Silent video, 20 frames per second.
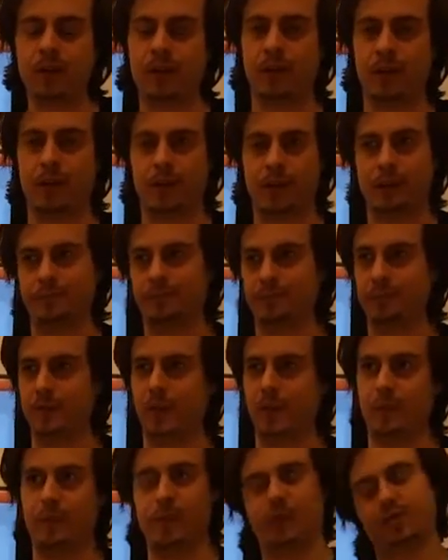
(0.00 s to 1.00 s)

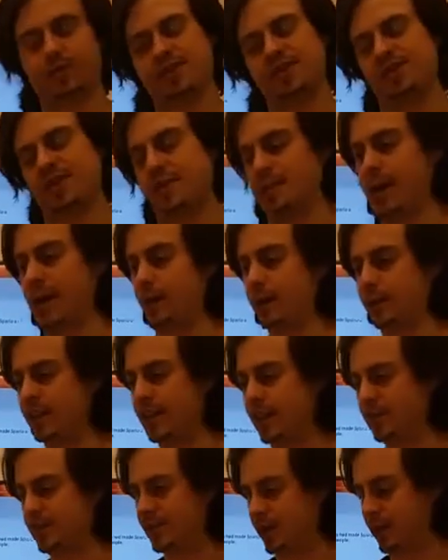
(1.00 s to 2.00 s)
our purchasing power
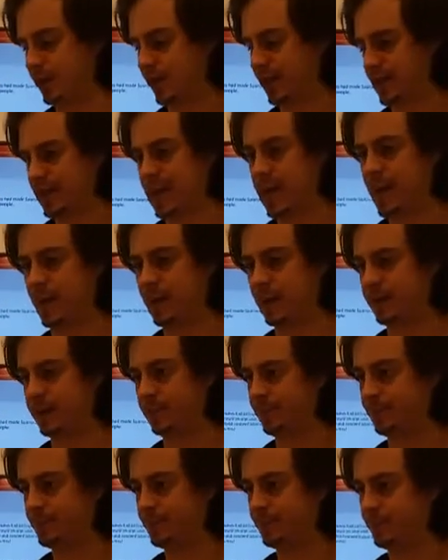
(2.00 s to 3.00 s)
keeps going
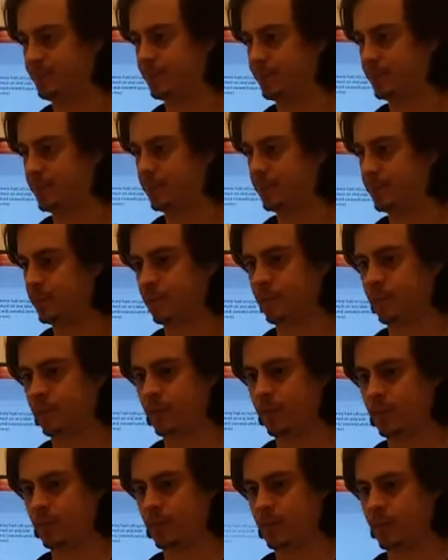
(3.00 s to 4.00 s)
down.
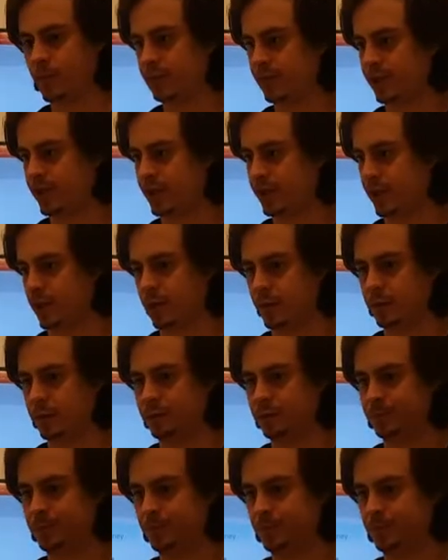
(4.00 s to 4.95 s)
So,